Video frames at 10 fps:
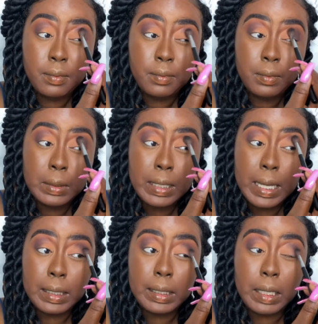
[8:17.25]

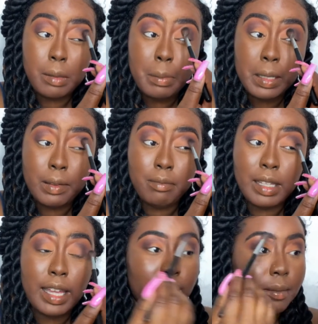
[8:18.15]
That little bit of
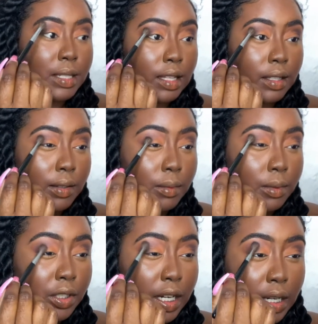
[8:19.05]
black, I'm telling you, will
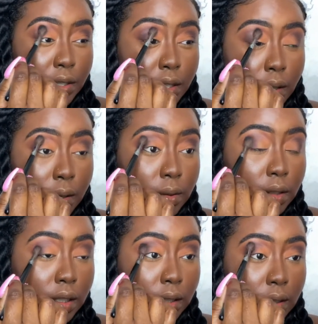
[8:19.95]
change the whole look.